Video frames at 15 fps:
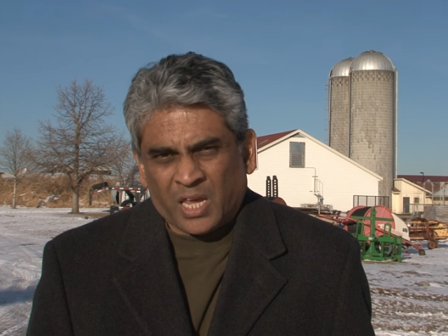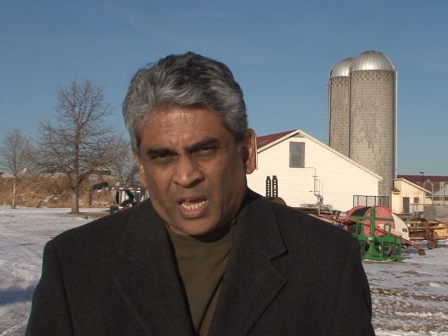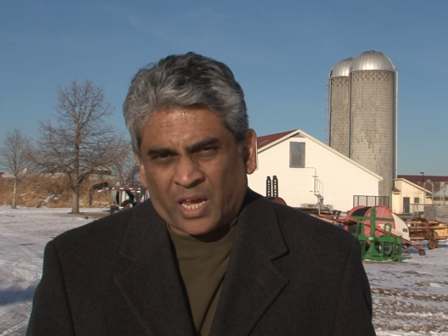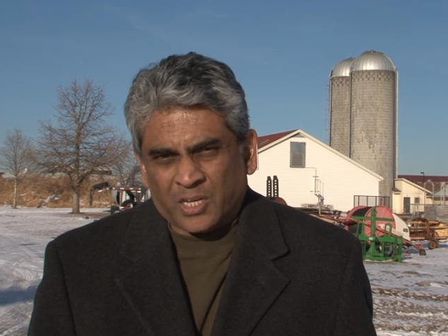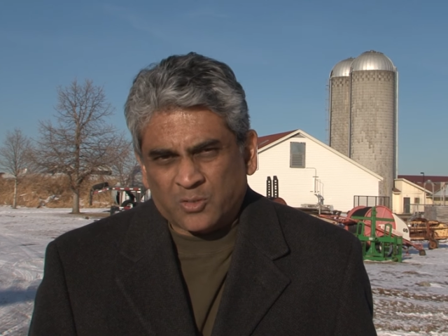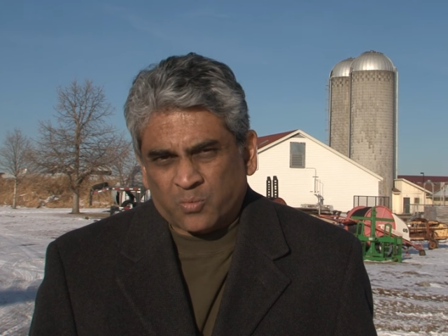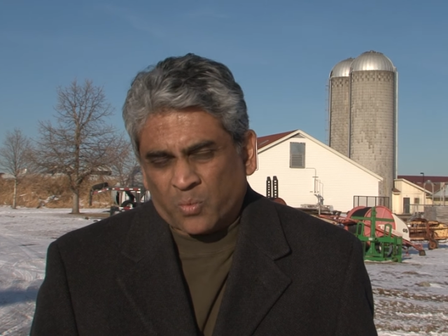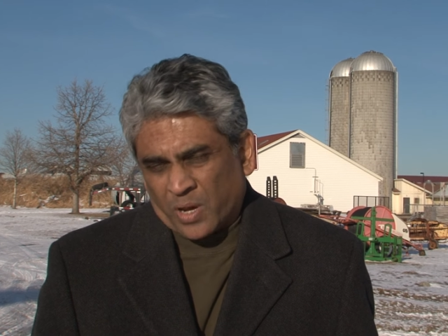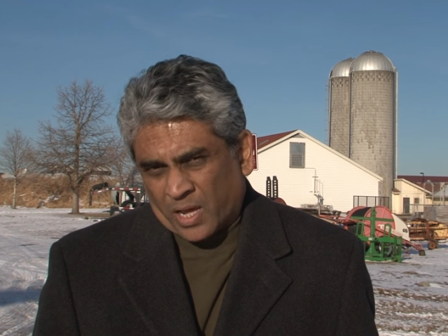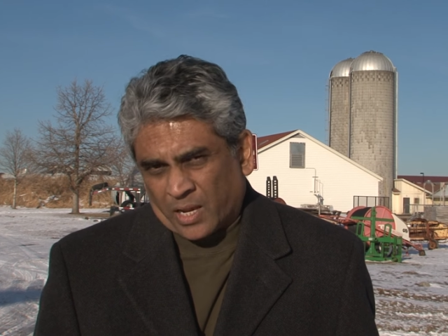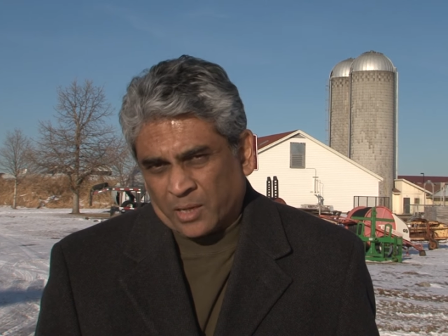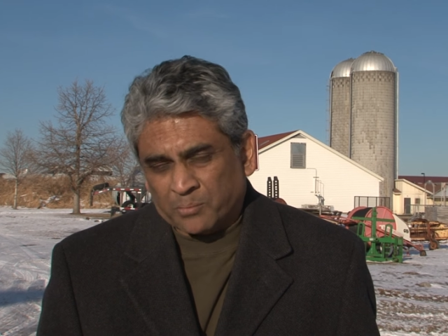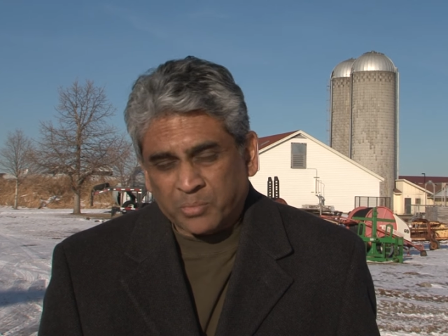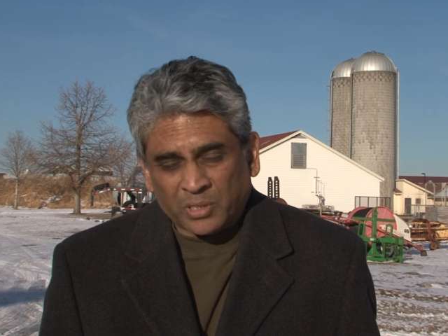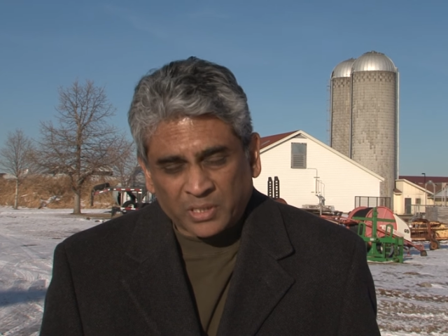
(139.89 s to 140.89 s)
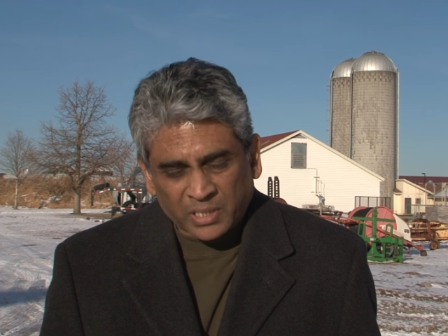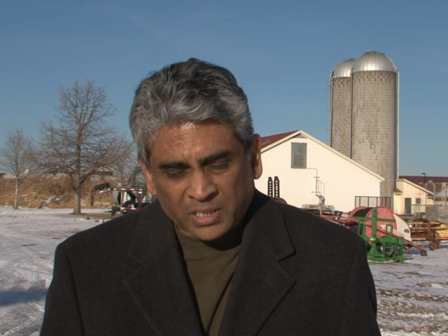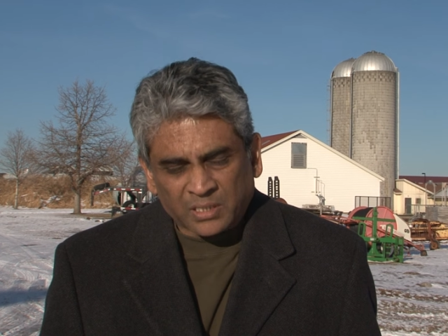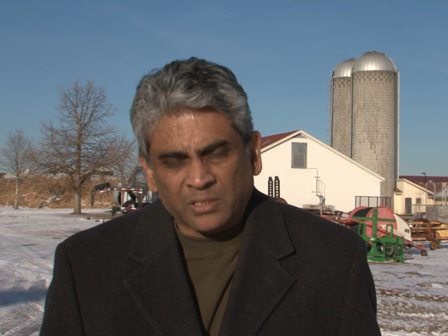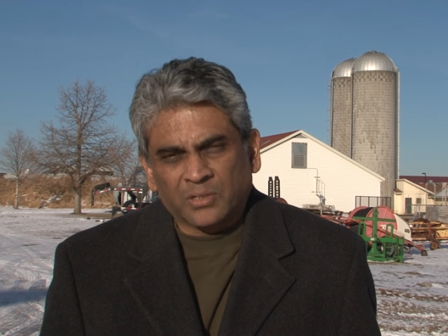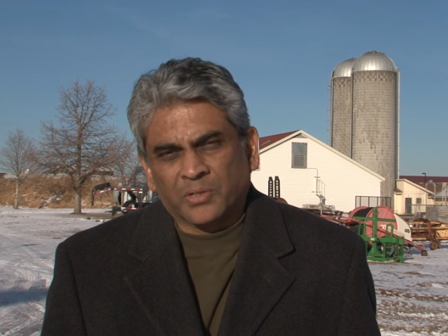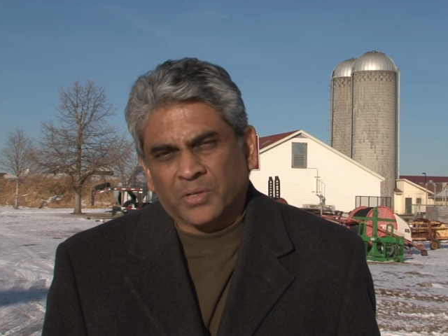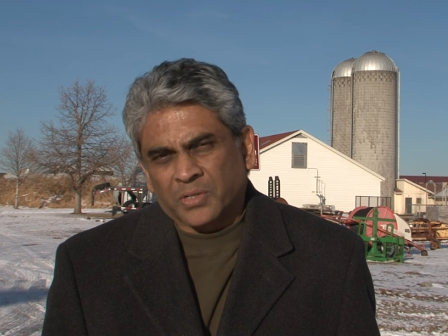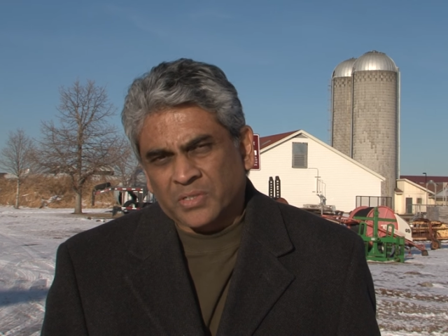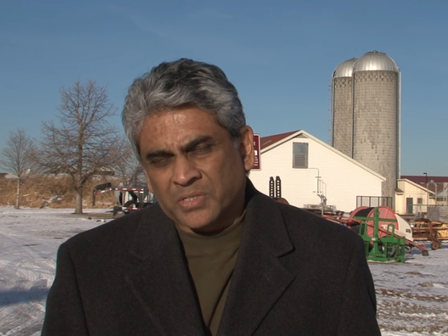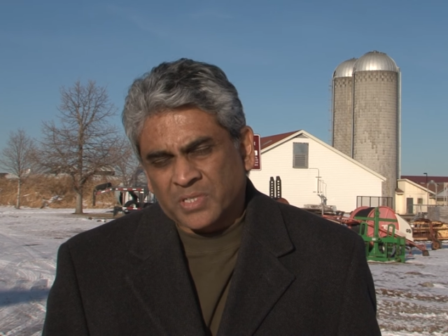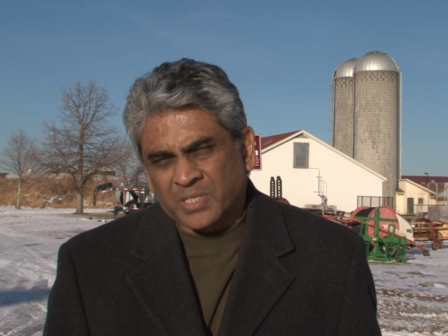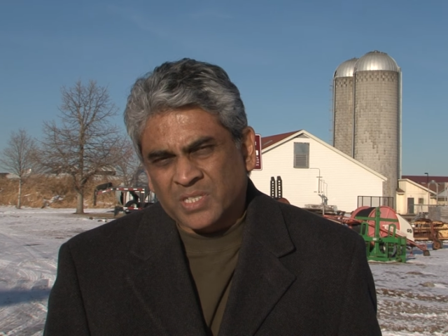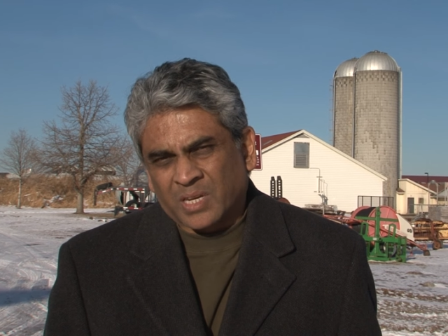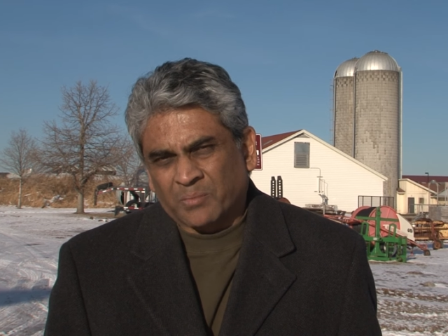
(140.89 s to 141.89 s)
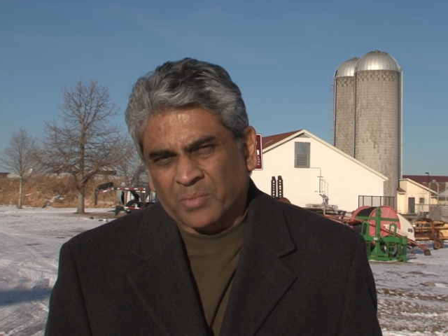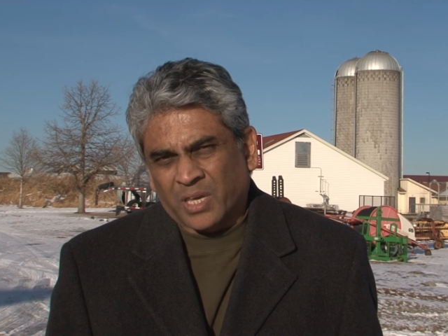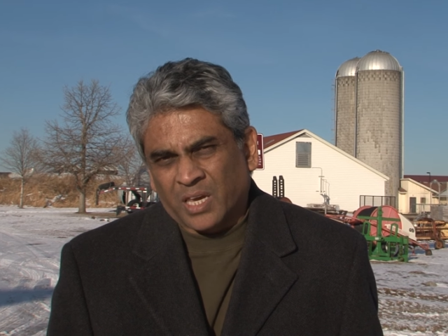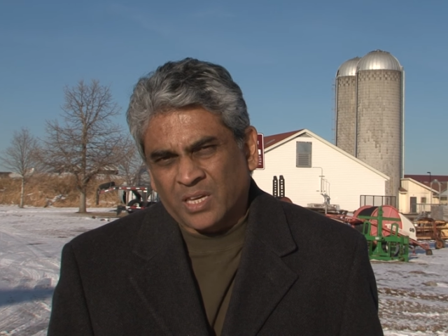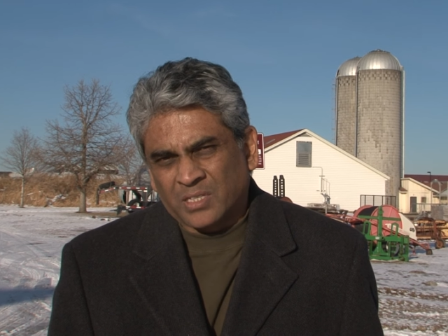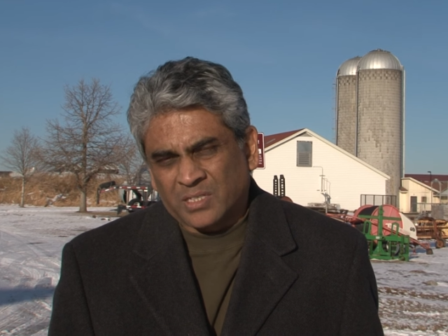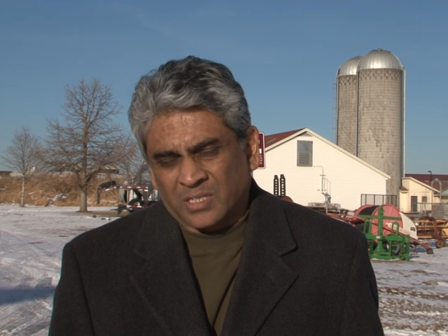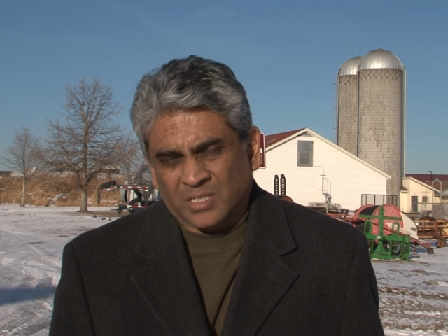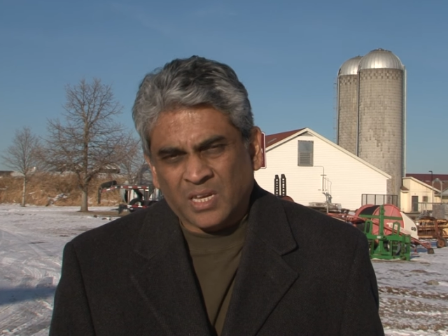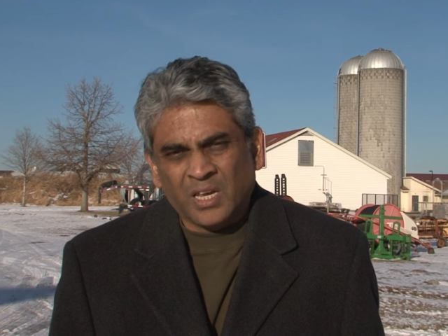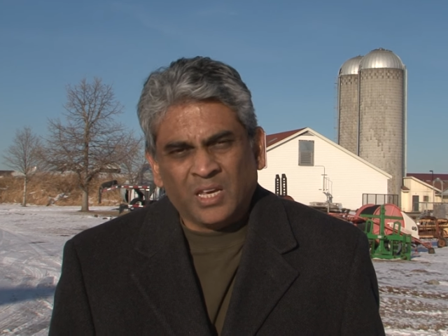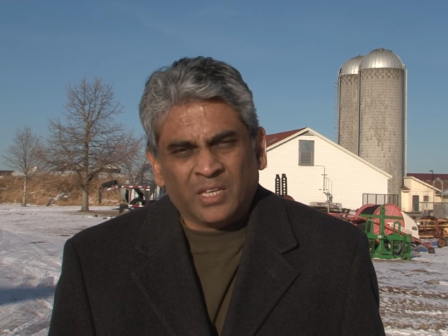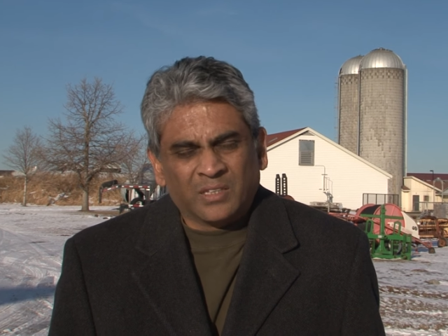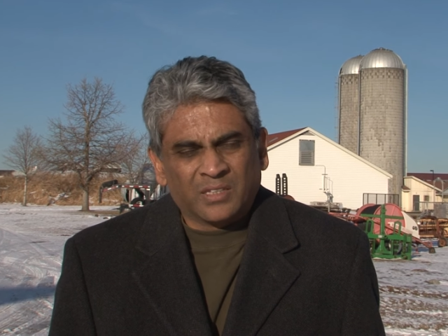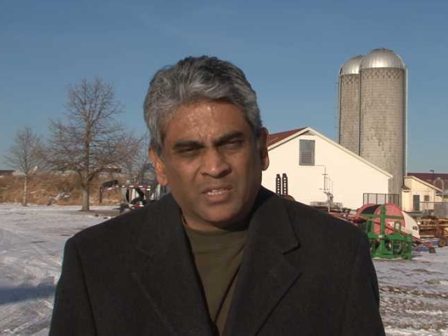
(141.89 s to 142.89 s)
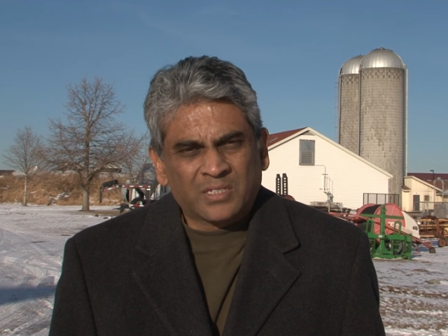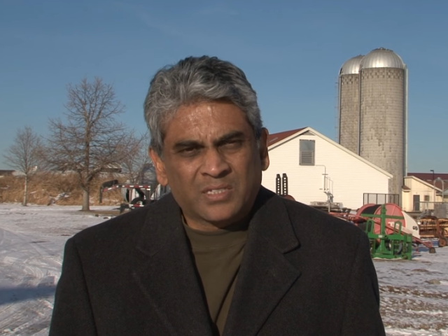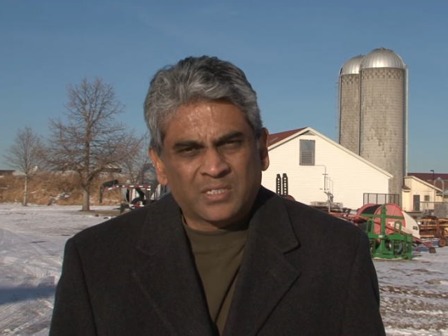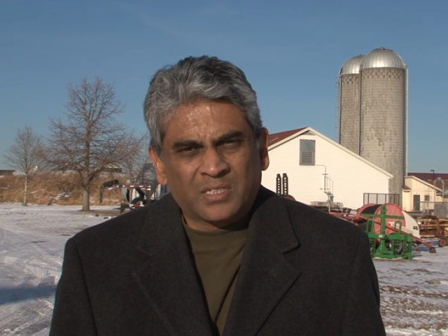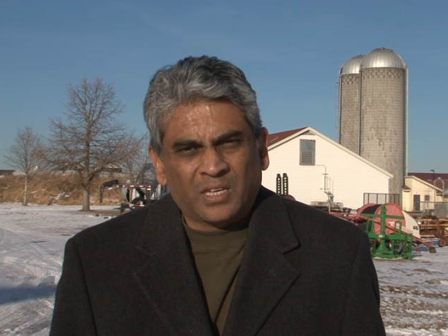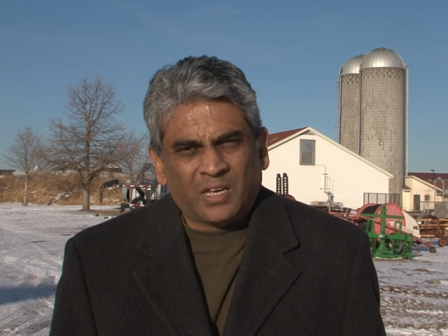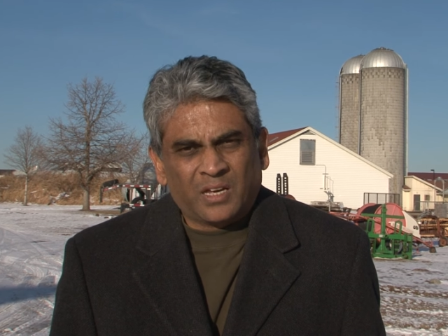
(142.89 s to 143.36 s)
as well, and political hurdles in some cases. This